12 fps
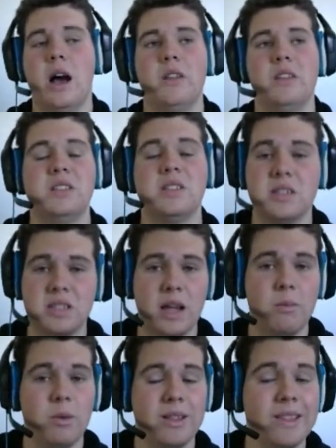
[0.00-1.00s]
This is the
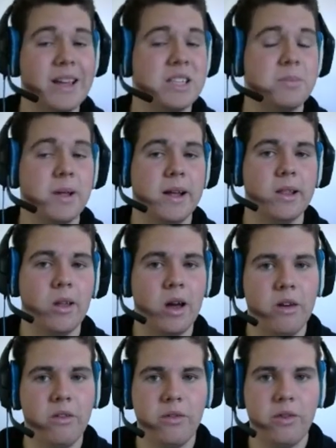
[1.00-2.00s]
same with Let's Play Live,